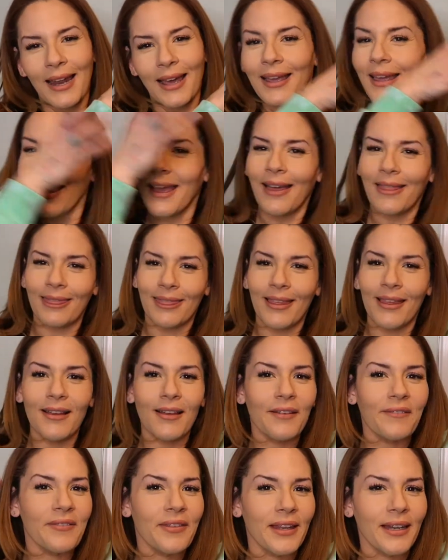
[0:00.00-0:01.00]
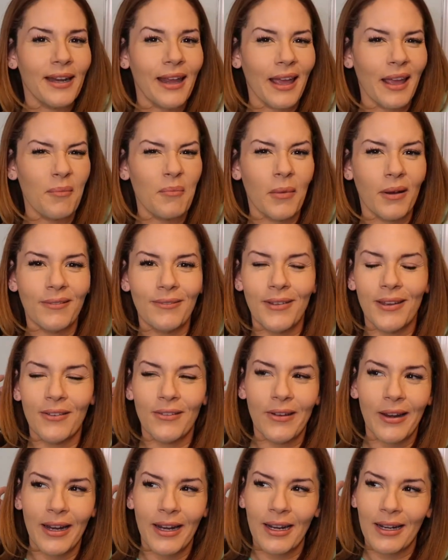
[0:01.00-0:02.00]
I can't think of the name of it
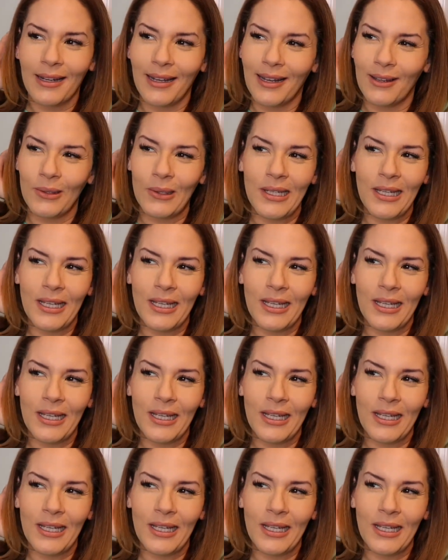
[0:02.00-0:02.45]
right now.